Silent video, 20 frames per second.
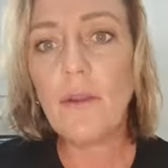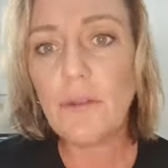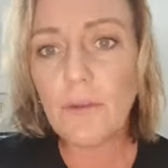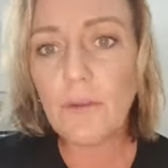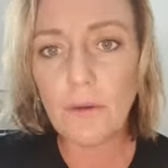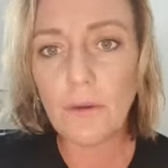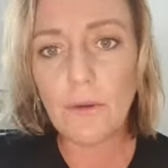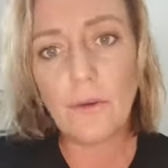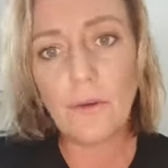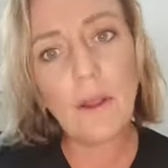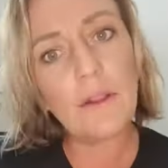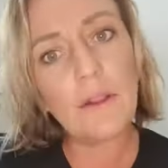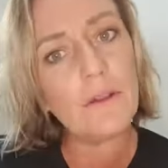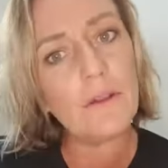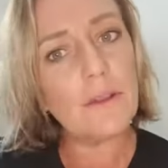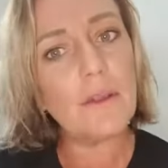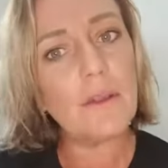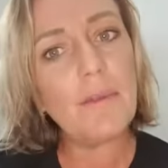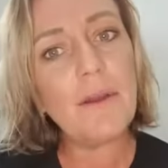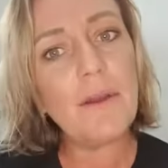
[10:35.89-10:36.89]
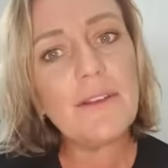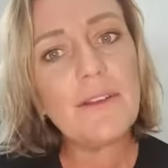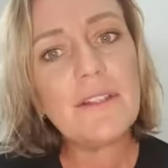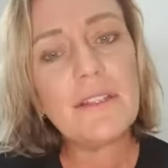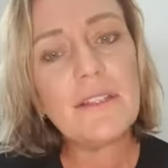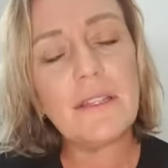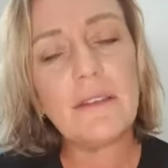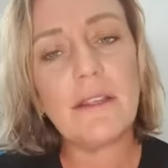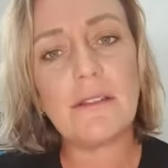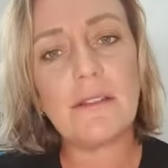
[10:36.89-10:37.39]
through a lot of the posts
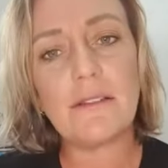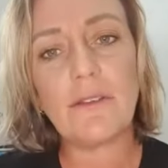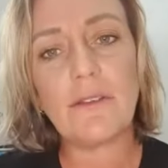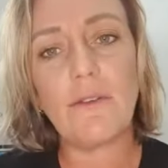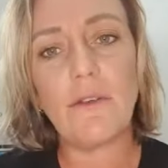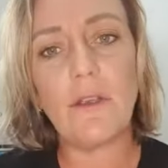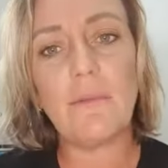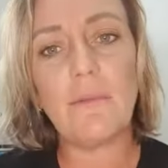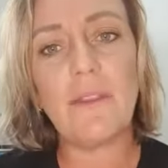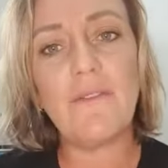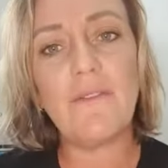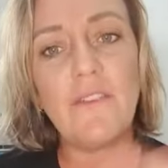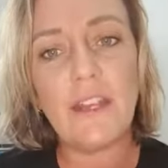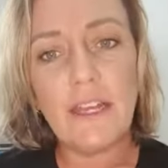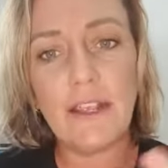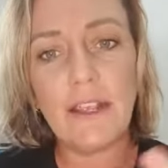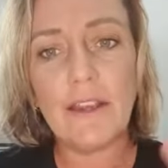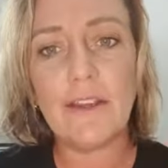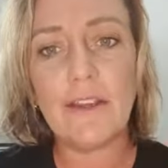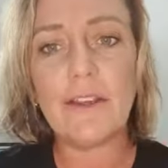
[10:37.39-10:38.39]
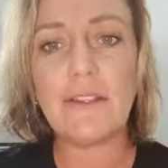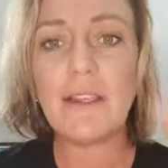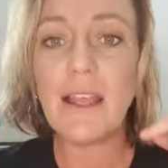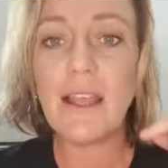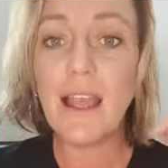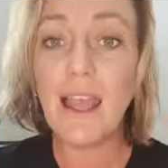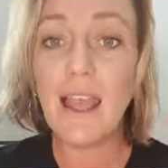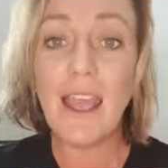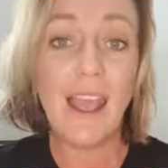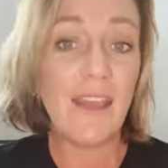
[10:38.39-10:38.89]
in this group, the videos.
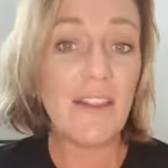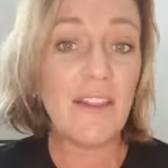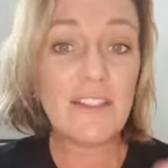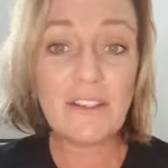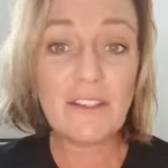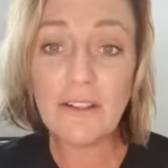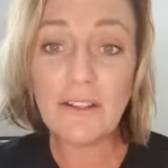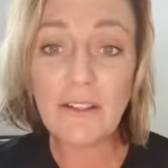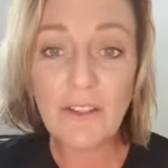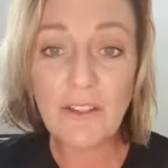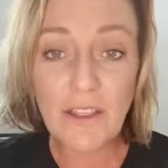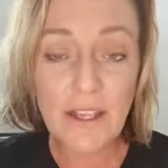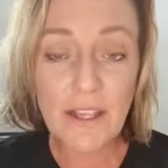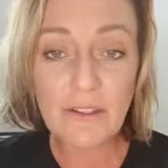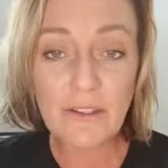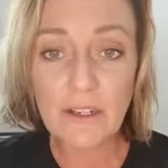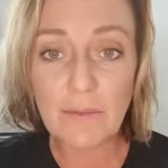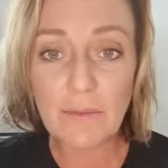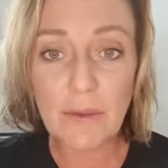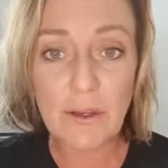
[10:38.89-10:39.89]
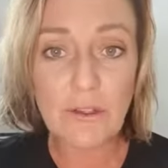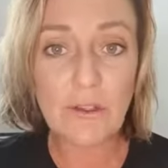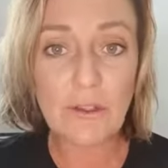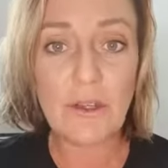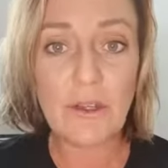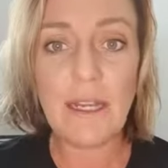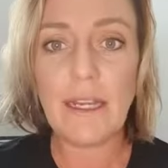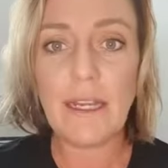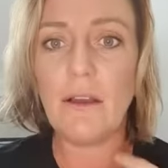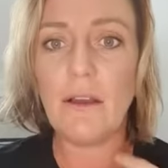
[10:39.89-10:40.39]
There's a lot of things on emotional
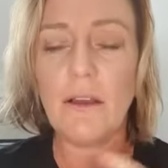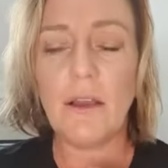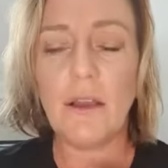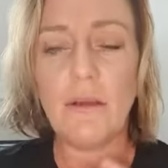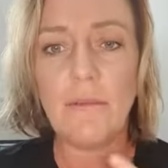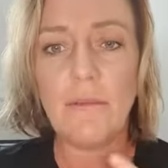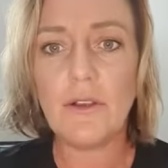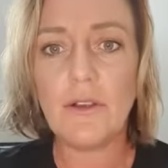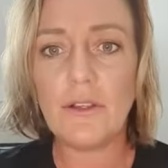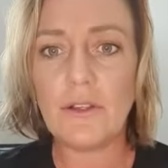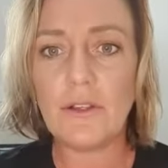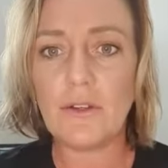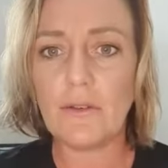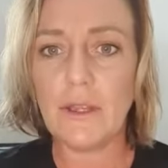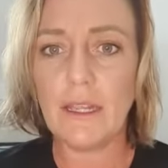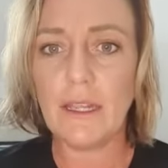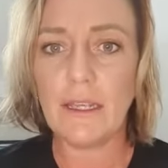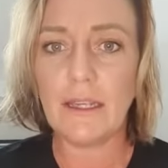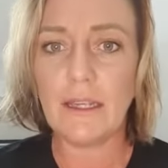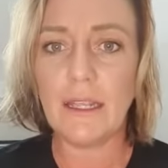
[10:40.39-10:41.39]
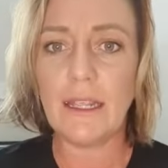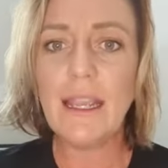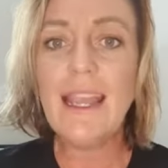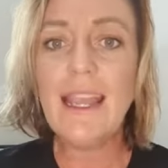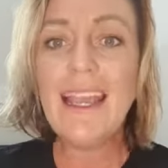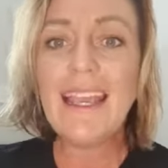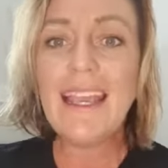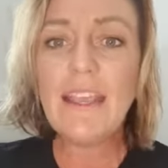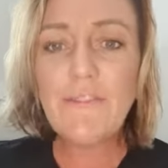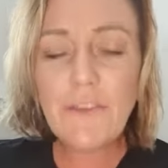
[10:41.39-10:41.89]
he uh, emotional healing.
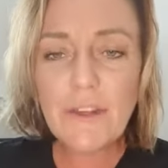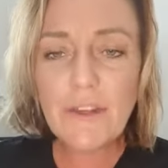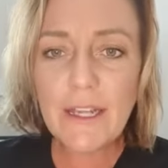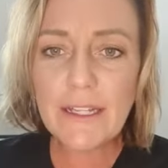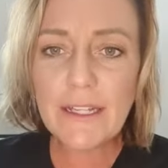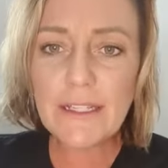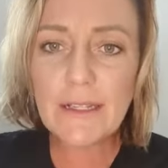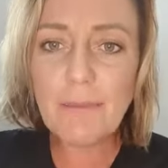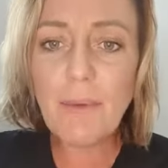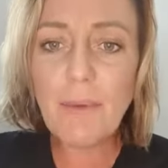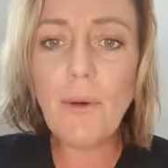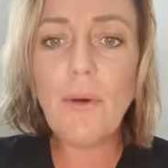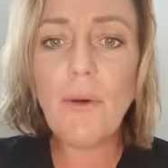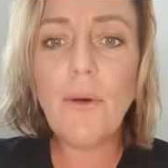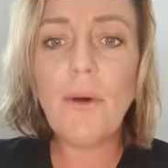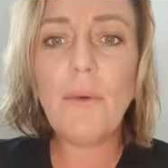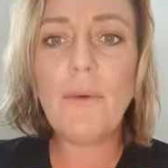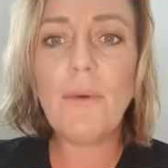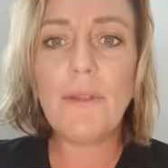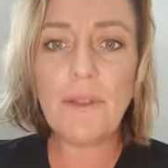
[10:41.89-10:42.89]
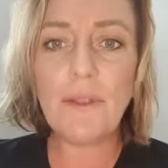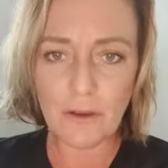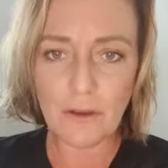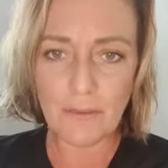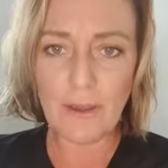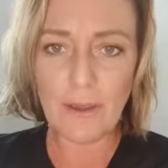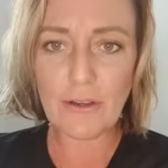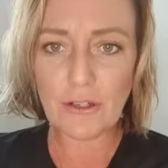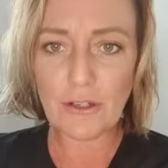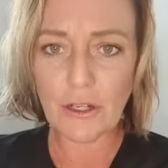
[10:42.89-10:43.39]
If you need support with your
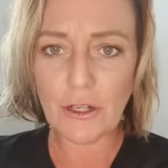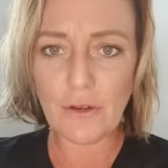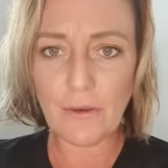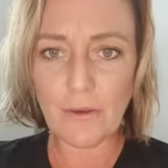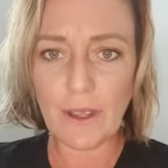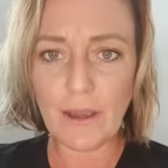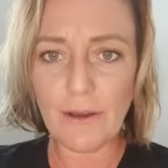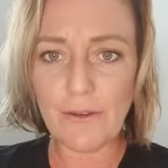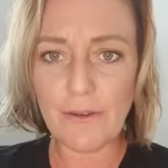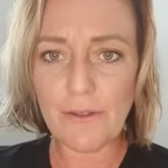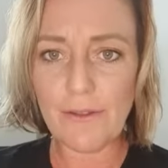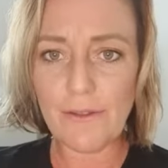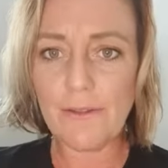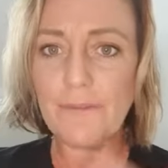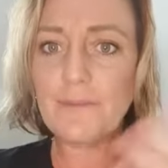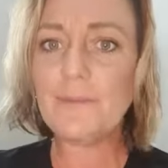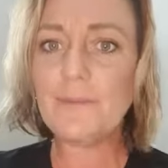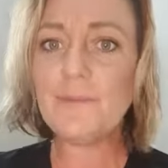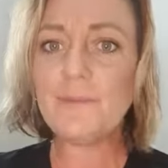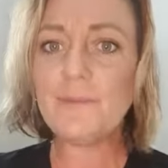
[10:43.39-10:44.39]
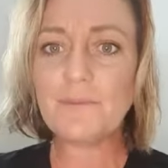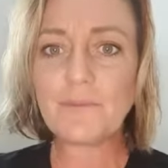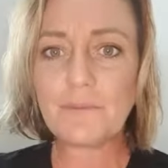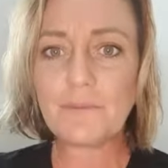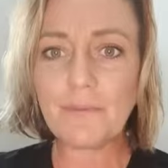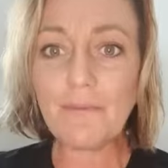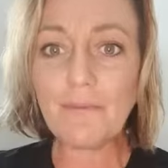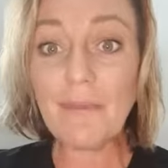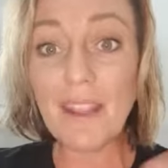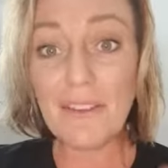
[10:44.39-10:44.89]
emotional health,
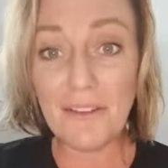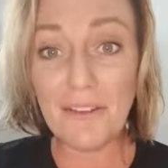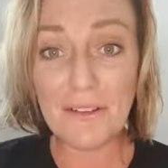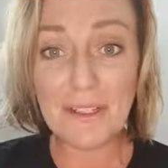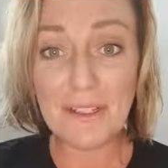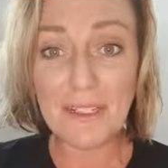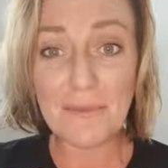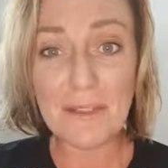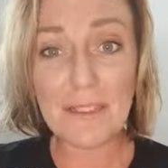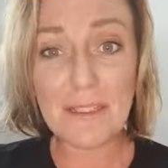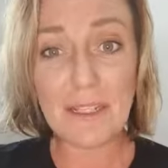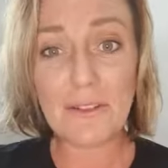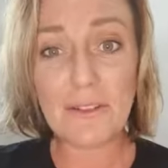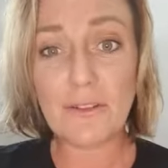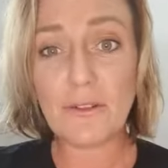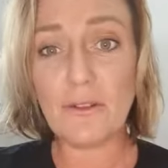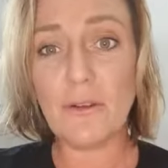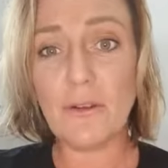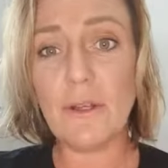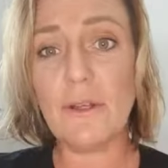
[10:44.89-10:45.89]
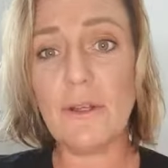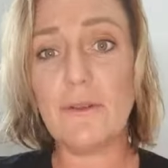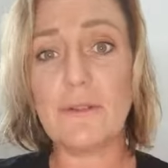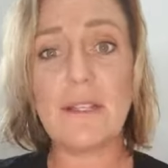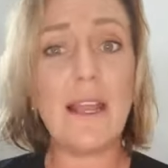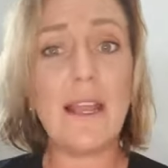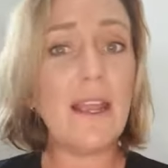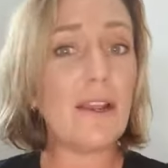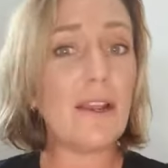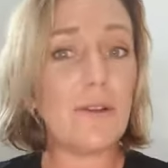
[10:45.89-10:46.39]
use some essential oils,
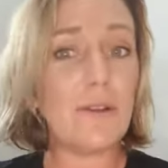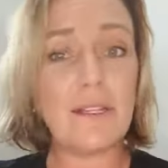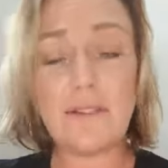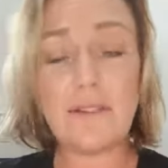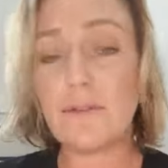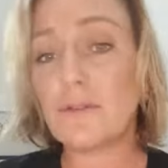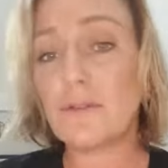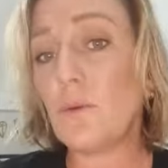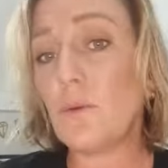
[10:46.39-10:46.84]
crystals,